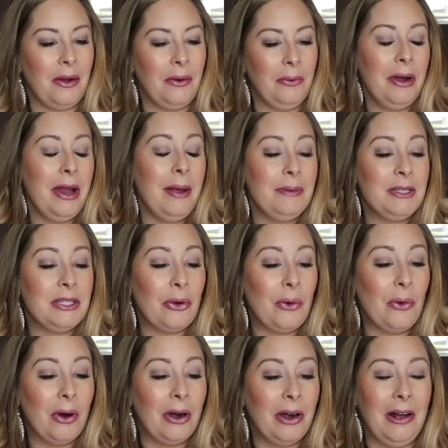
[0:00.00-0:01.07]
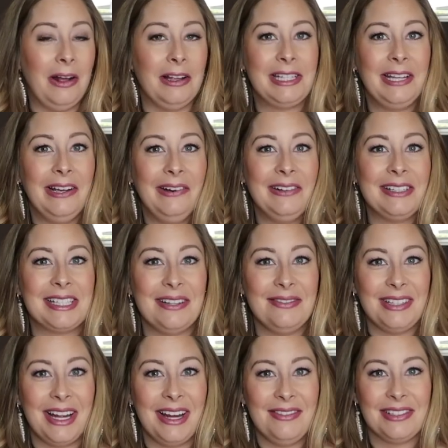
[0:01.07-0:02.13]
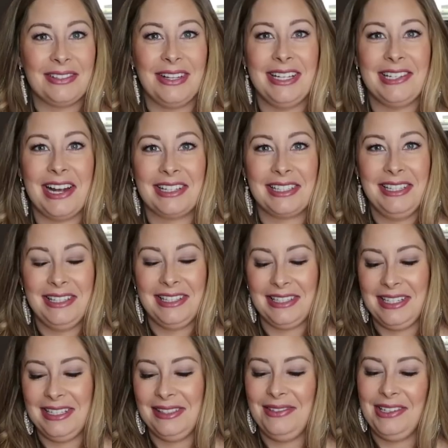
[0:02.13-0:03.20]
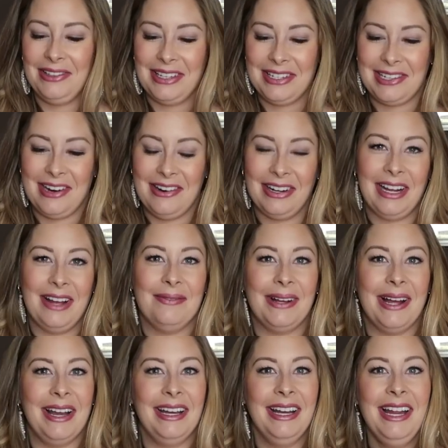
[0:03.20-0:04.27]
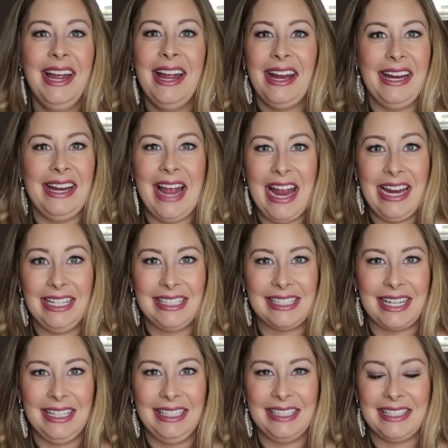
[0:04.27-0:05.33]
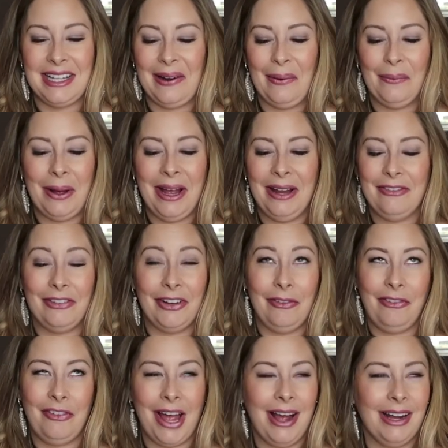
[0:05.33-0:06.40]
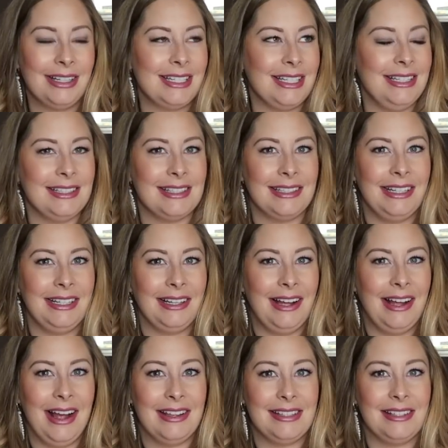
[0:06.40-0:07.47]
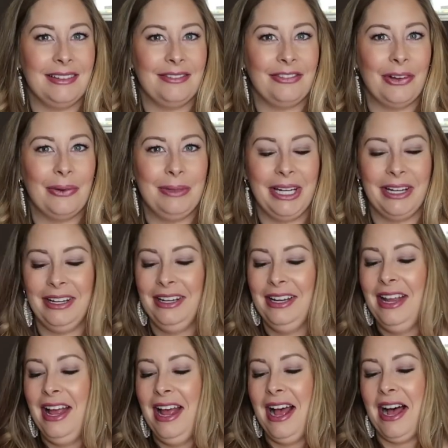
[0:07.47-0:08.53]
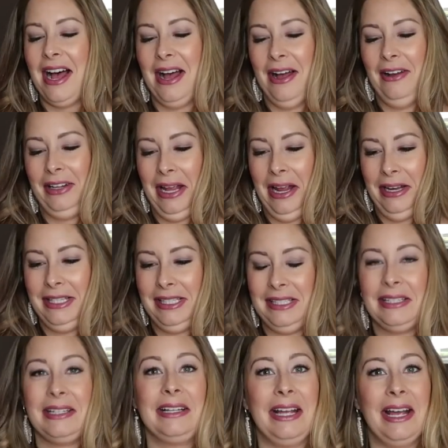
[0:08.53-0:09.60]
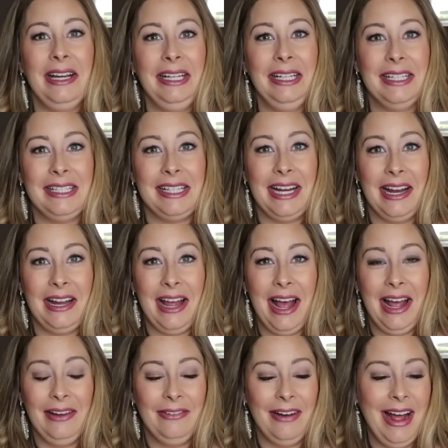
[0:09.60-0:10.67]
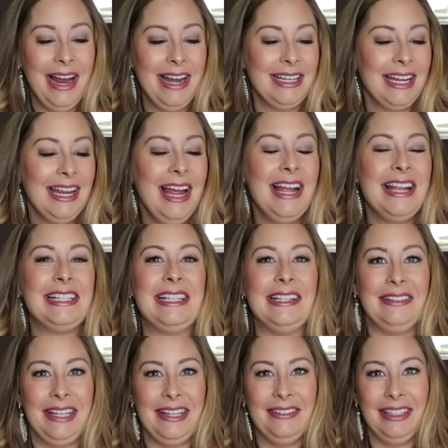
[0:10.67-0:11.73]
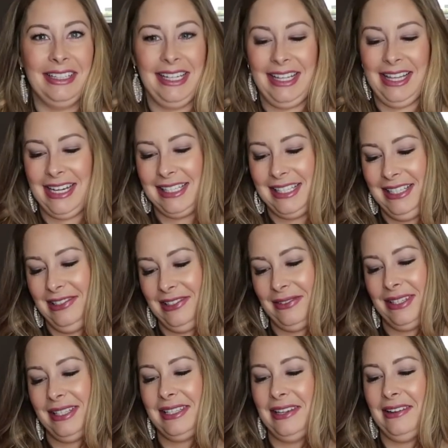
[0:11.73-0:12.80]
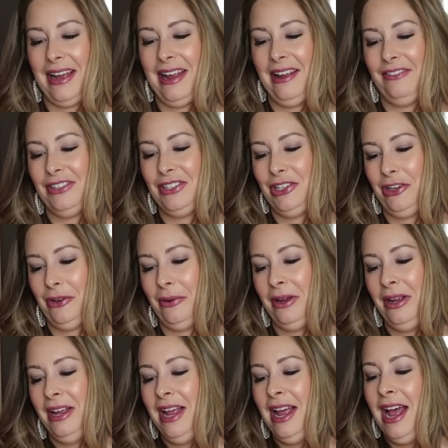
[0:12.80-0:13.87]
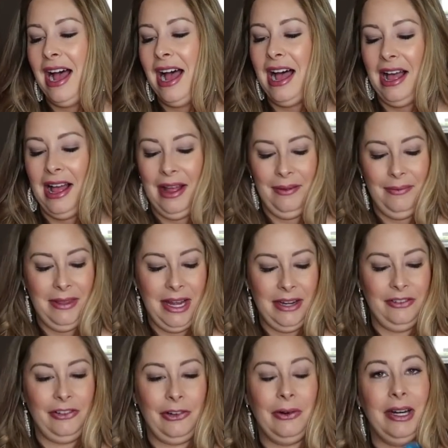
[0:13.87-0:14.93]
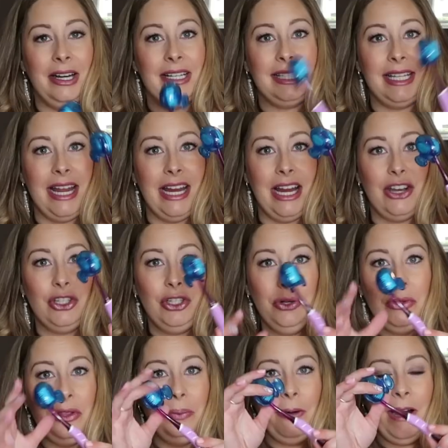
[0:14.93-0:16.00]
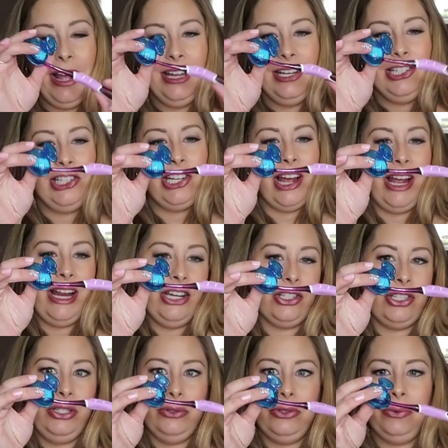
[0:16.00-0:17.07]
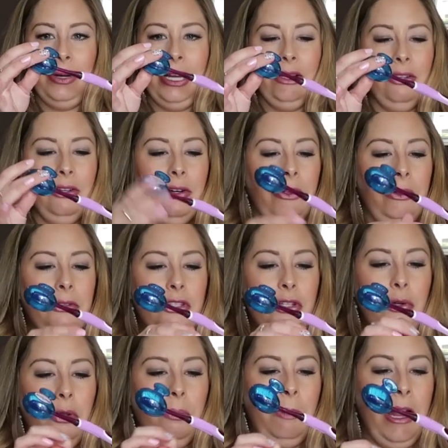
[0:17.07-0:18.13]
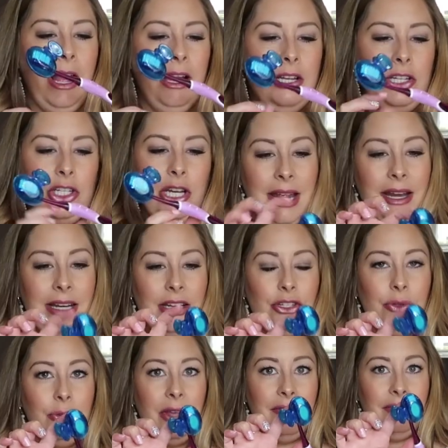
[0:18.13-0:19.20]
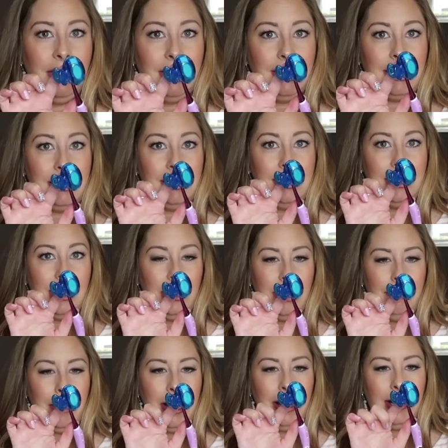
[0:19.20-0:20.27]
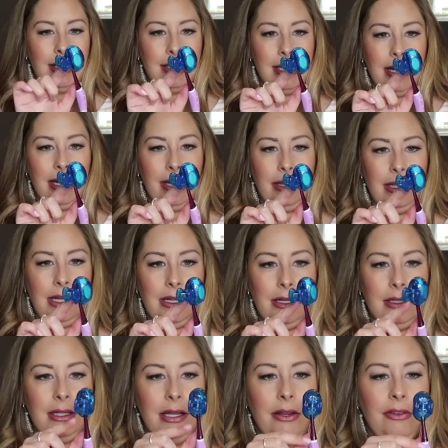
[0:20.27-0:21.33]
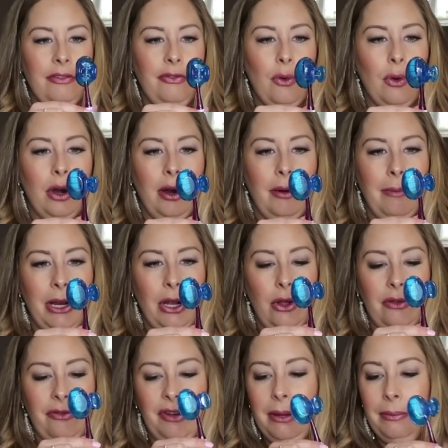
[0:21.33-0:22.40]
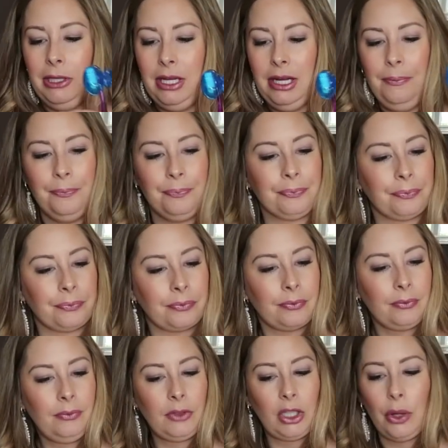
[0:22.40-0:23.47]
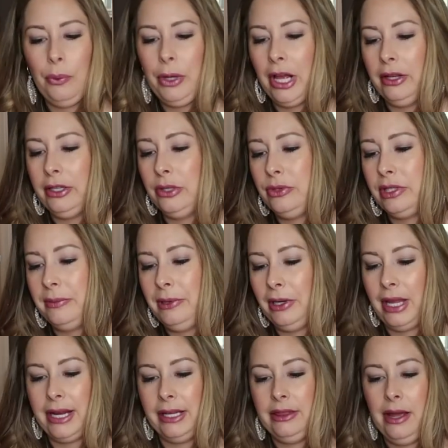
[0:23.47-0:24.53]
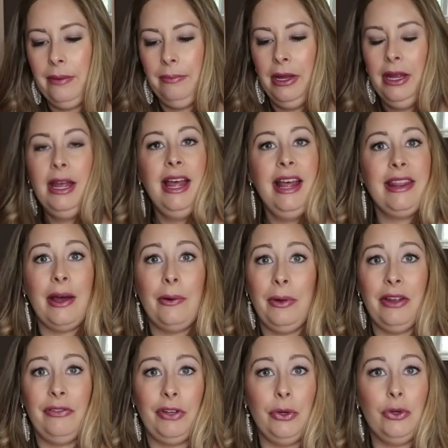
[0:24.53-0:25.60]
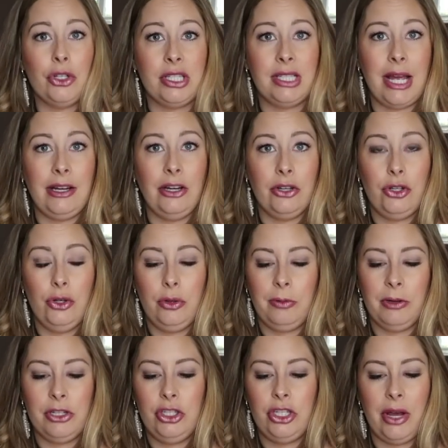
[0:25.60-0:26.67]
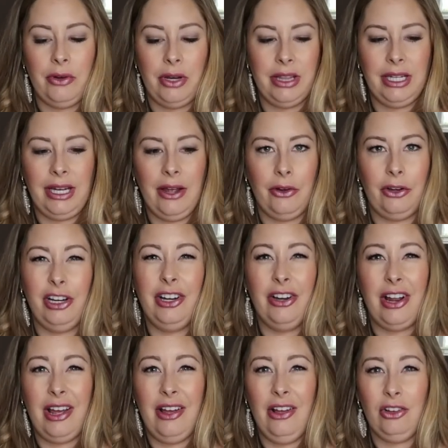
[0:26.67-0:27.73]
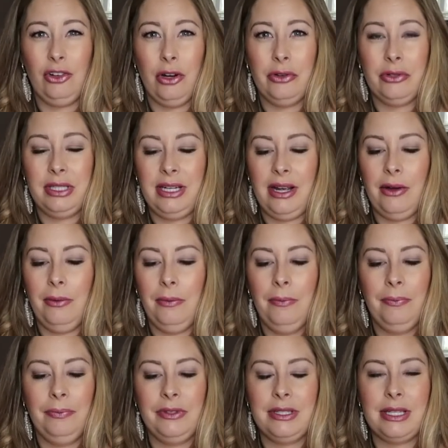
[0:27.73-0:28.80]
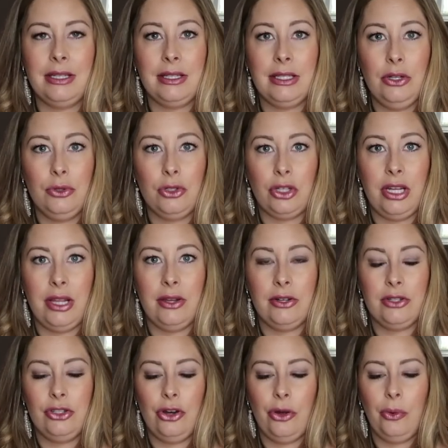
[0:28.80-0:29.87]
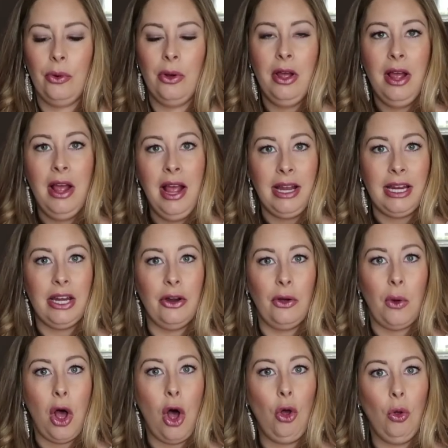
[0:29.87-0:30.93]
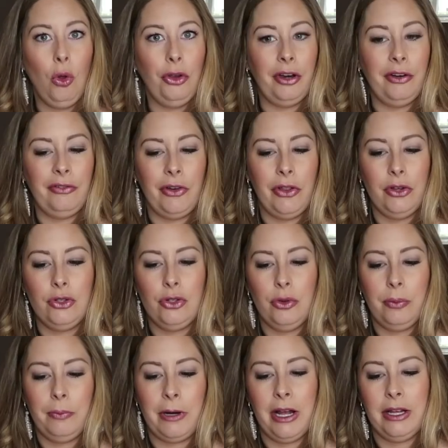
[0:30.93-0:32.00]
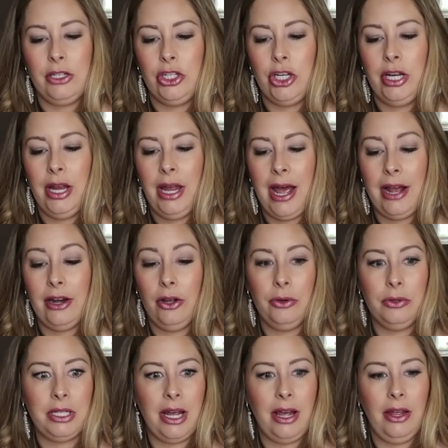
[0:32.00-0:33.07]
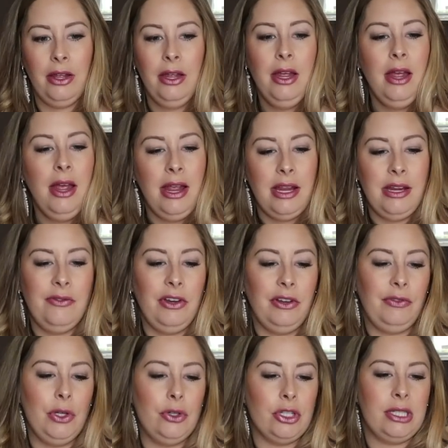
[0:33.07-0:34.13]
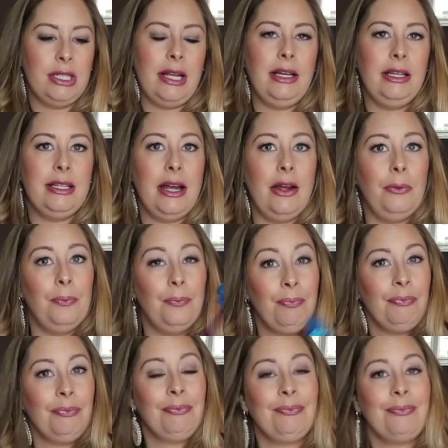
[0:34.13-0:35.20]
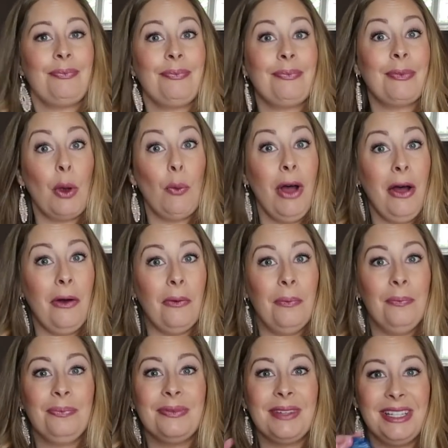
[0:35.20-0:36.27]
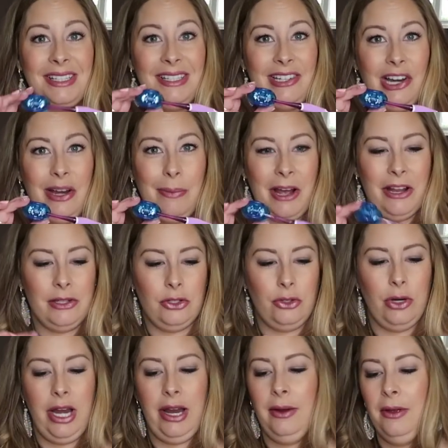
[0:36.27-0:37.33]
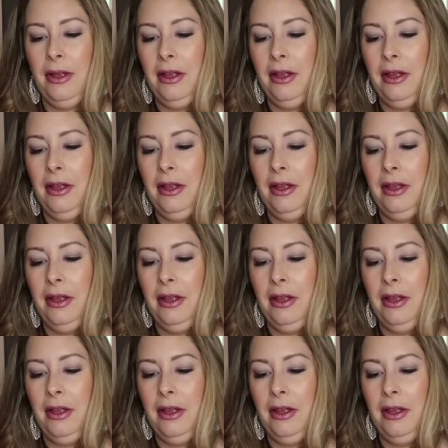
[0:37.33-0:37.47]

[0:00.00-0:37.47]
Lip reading: ripped, or also sometimes when Jackson sees me with the shower cap on, he hates getting his hair wet. Fun fact, he's like has a phobia against getting his head wet, so he really likes to use one, so I have two. Then of course a toothbrush. I just use a regular old toothbrush, and I do love these Steripods. I get these for my whole family. We all use and like them. That way if you just set your toothbrush down on the counter, you're not all grossed out, since usually there's no, you know, holder for the toothbrush at a hotel, even if you just set it down. Whoa, Steripod story.